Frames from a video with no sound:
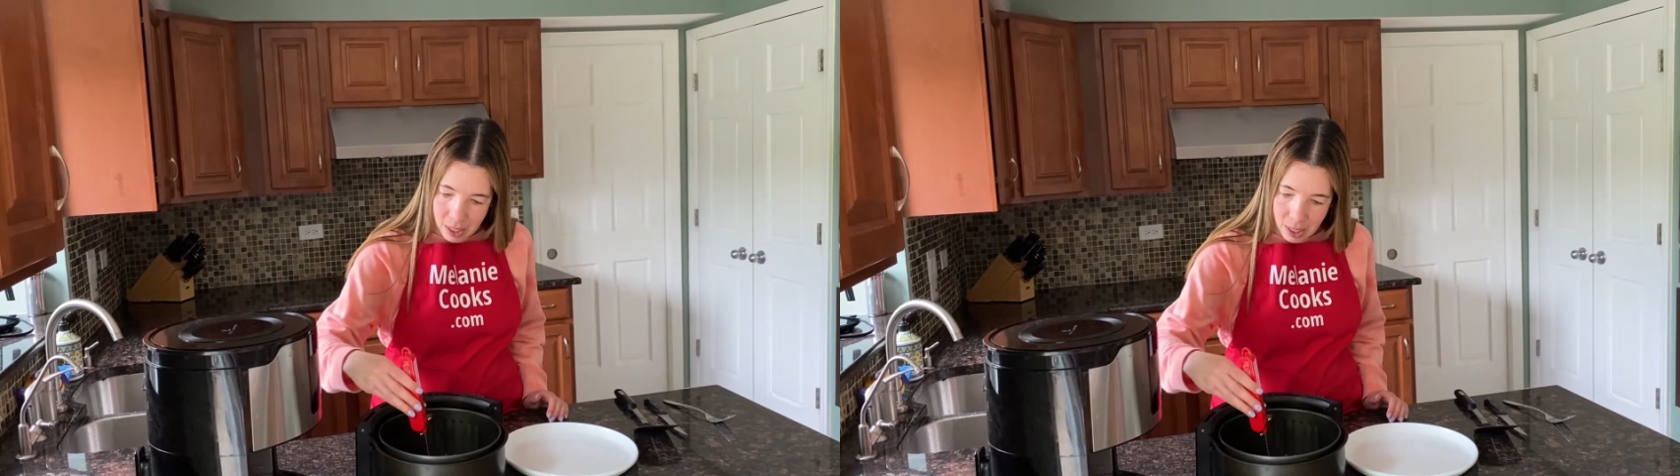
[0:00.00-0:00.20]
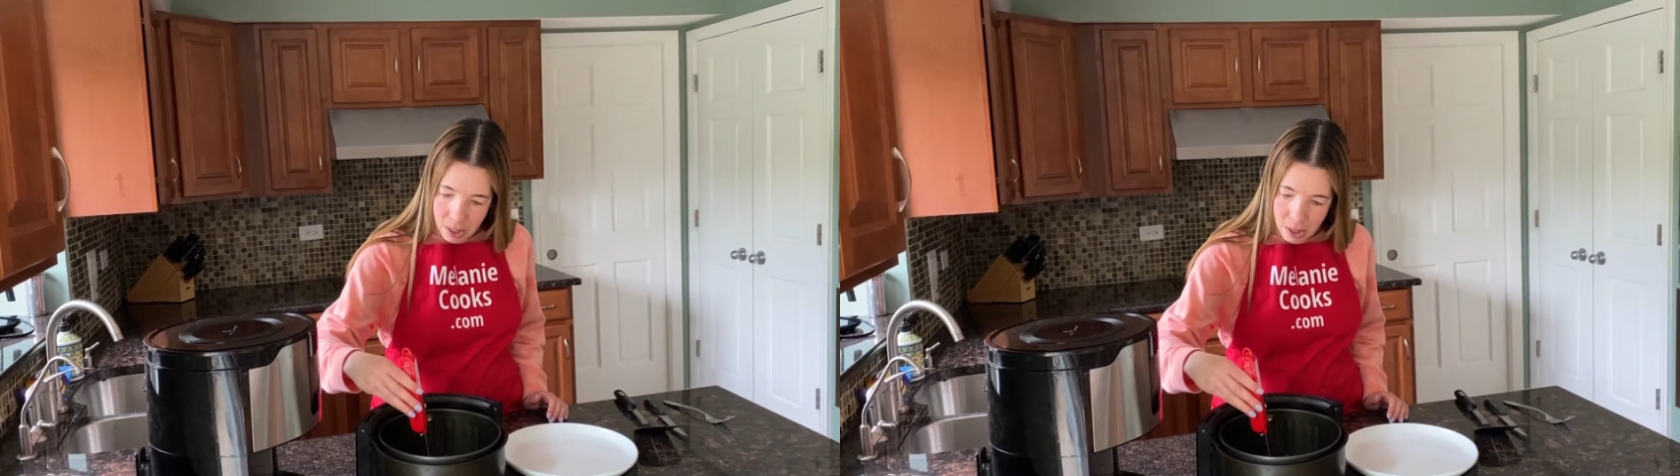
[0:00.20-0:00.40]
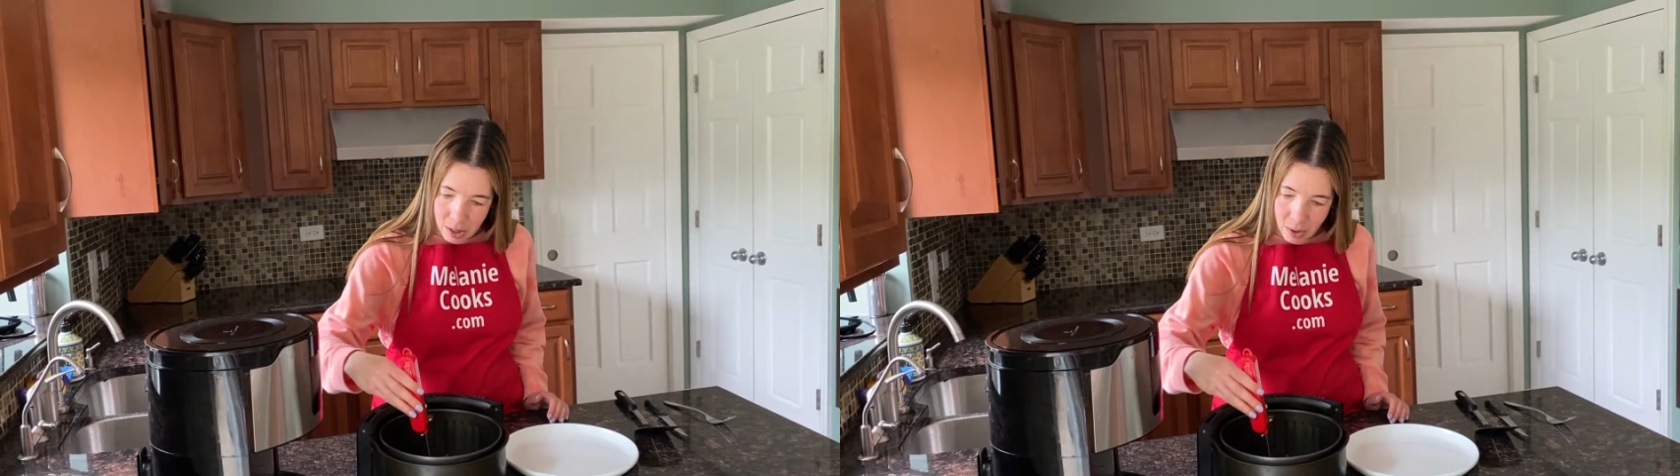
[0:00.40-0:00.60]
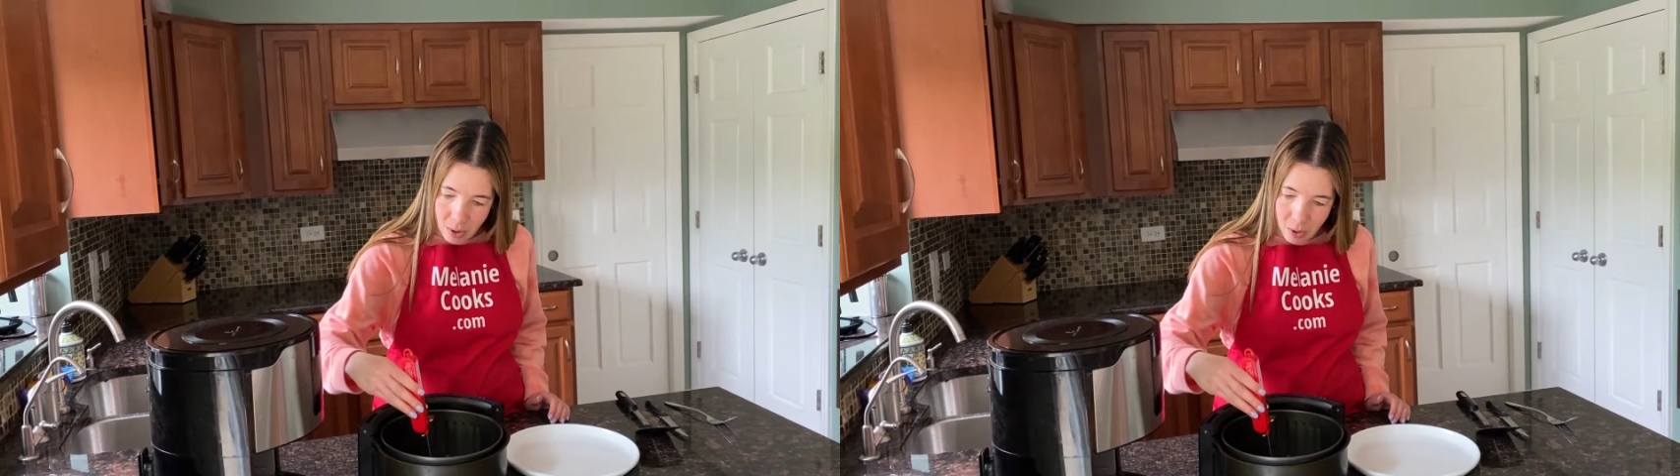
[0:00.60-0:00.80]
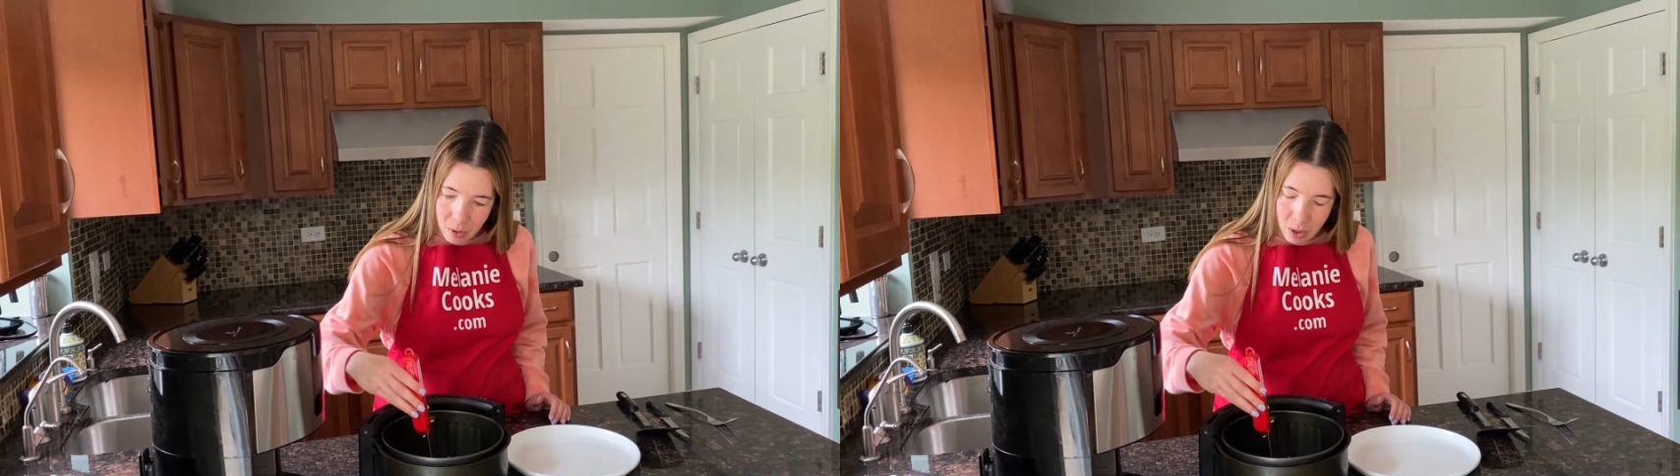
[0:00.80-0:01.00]
It's
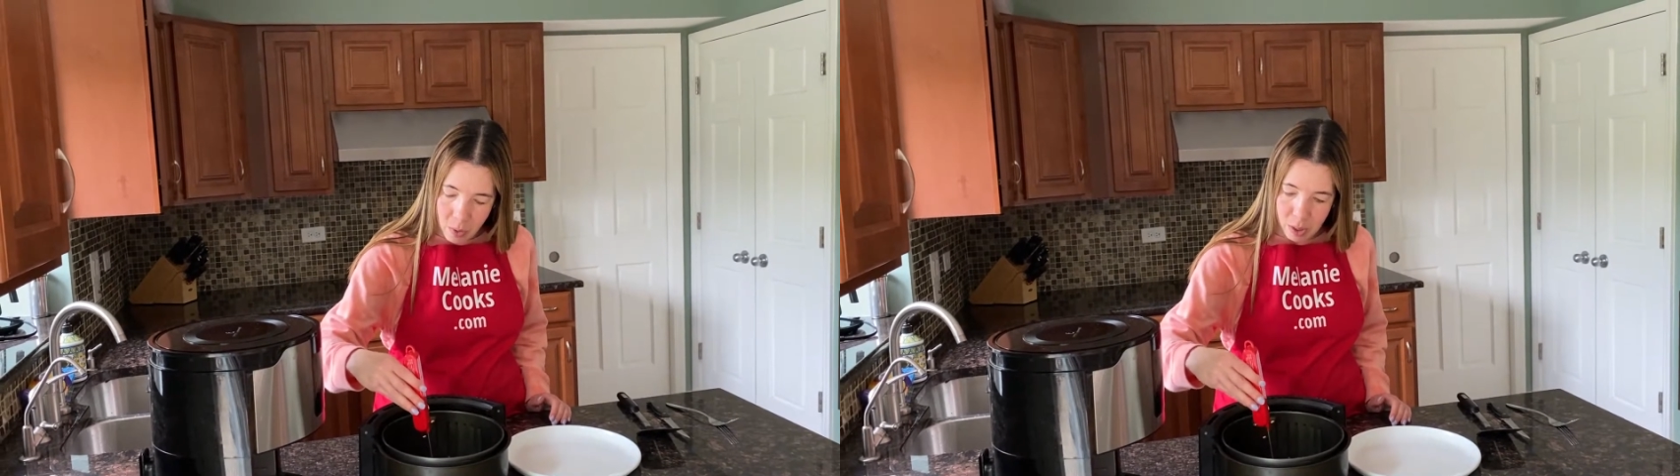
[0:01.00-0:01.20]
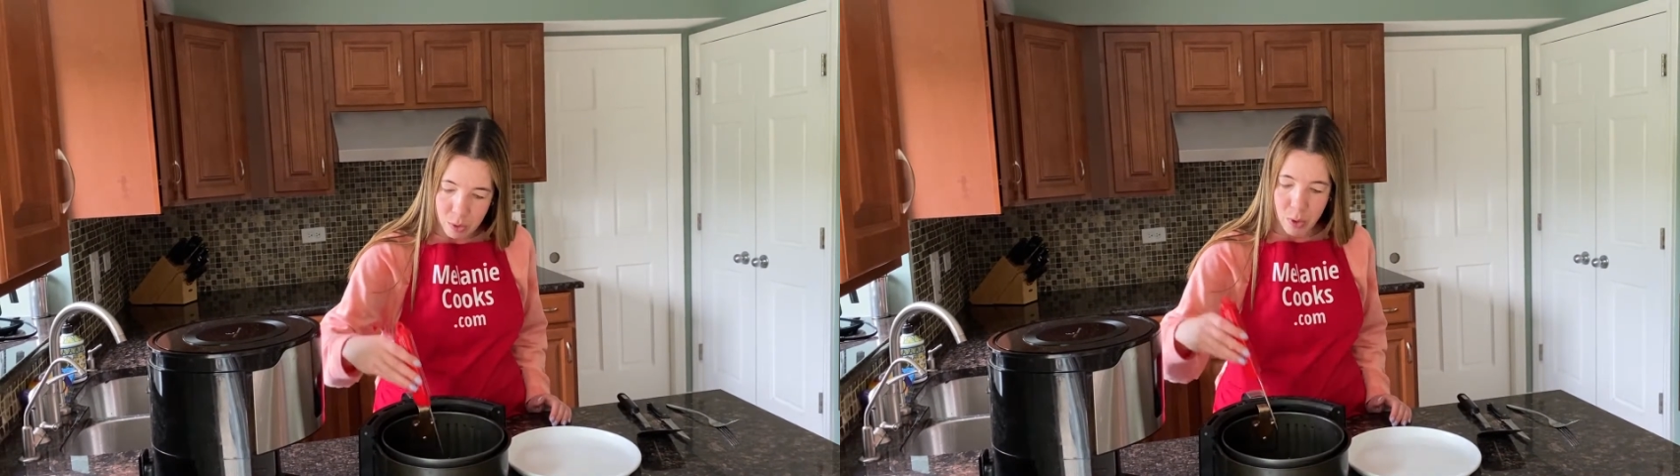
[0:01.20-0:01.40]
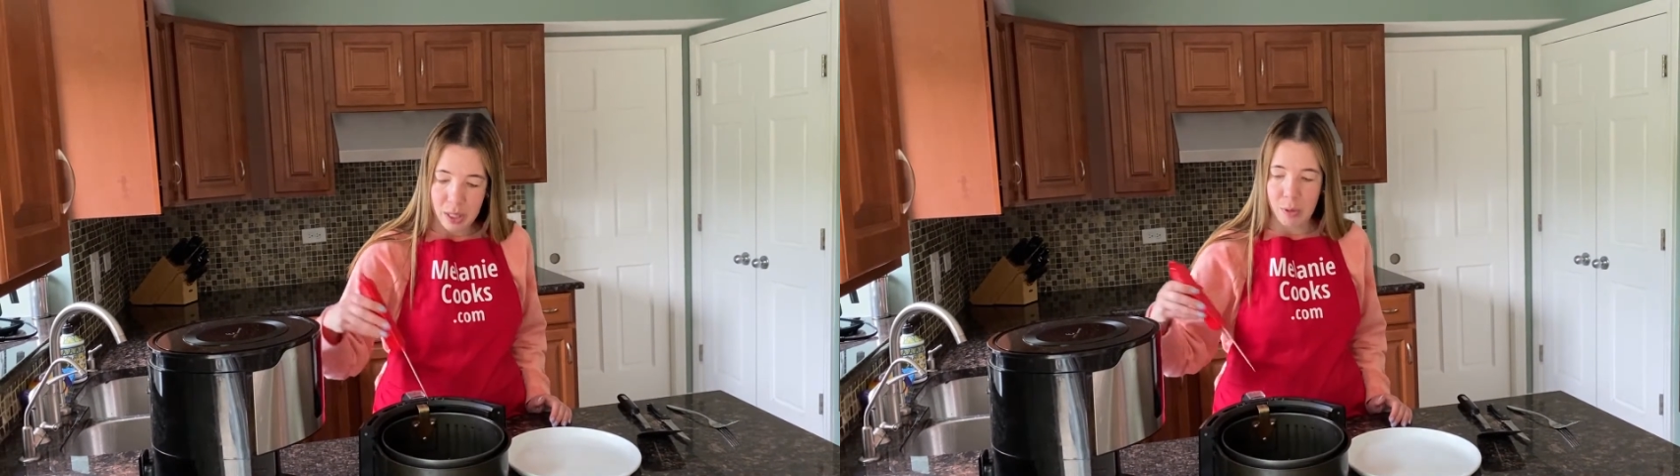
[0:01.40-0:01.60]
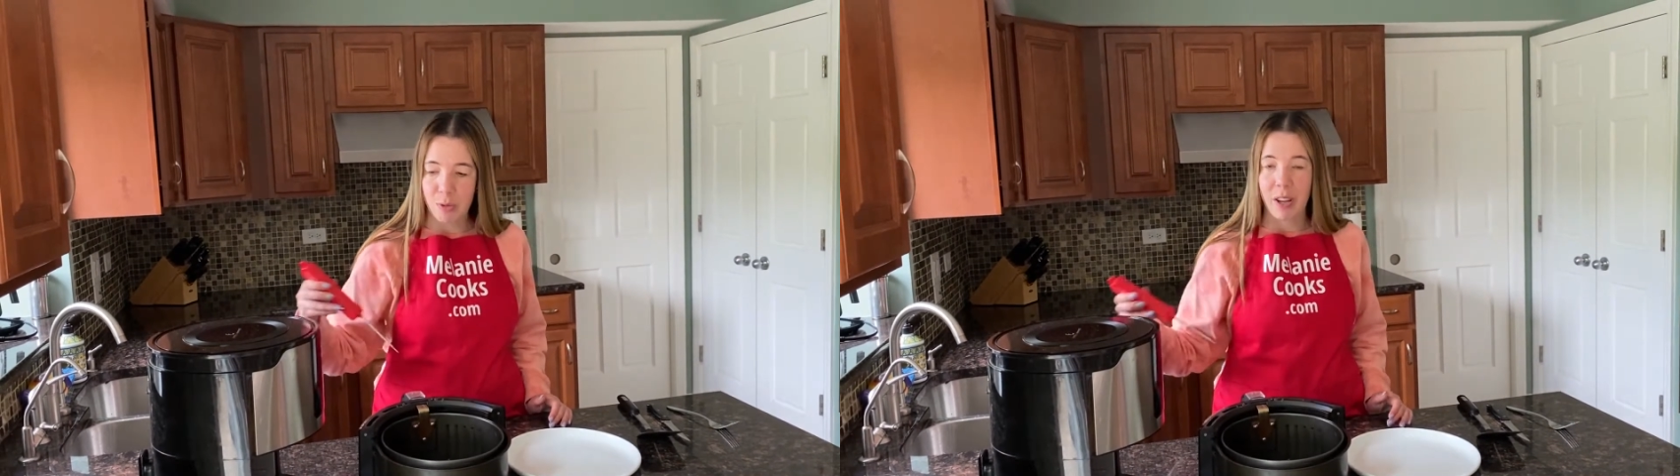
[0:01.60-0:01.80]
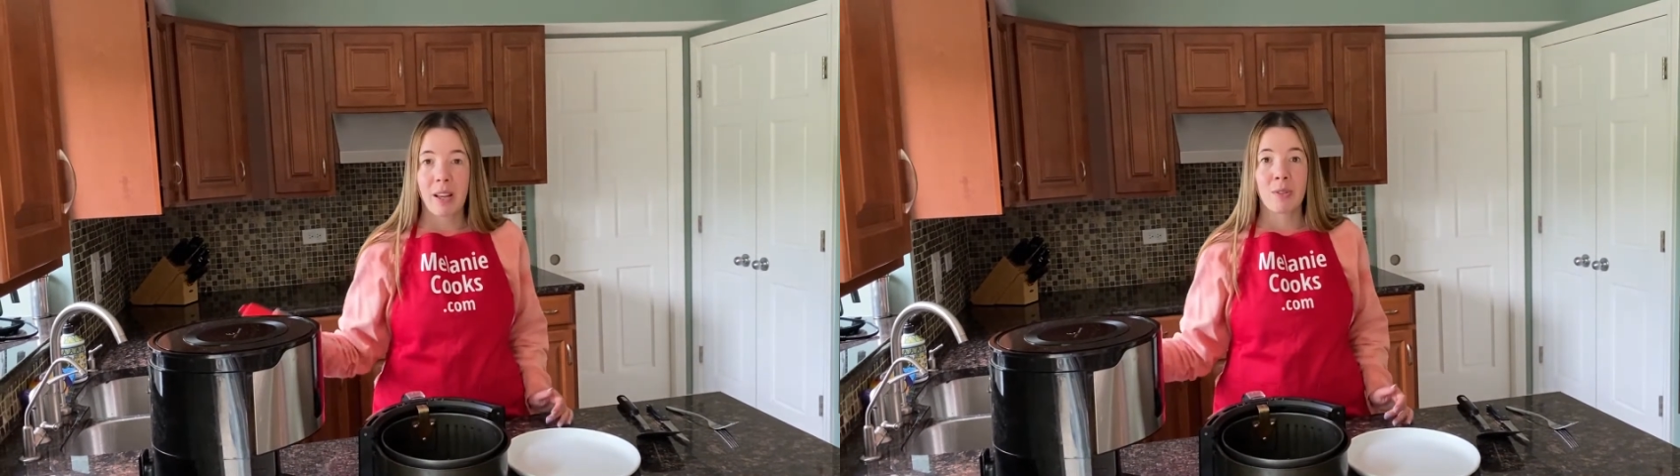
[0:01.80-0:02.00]
over
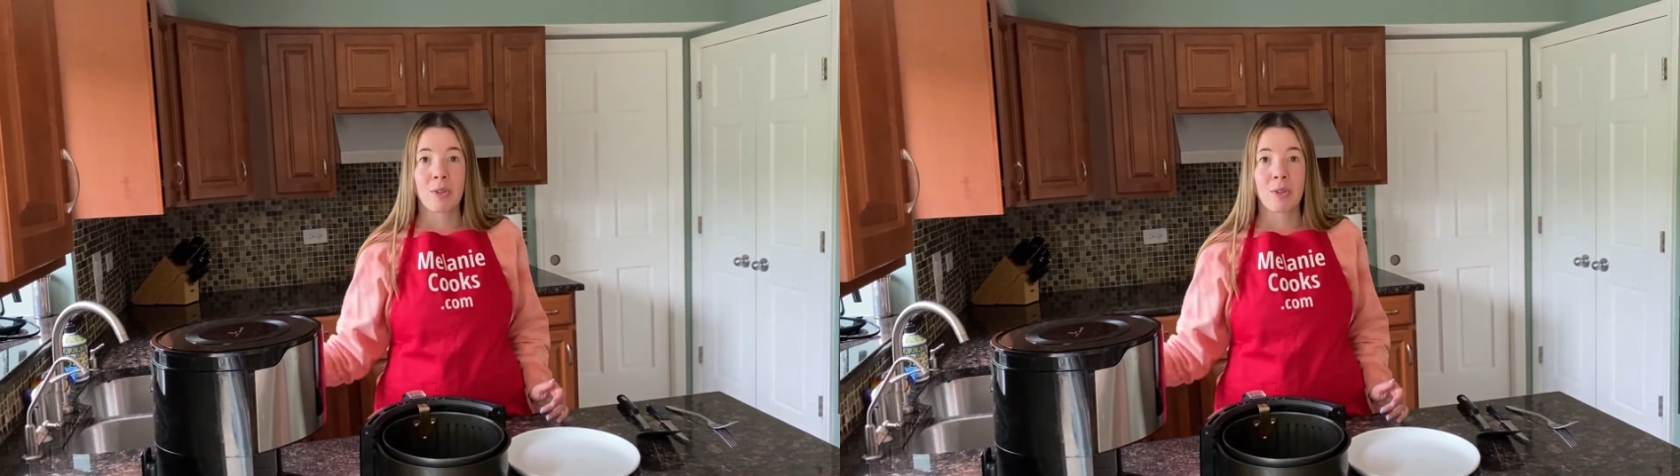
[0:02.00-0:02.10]
145,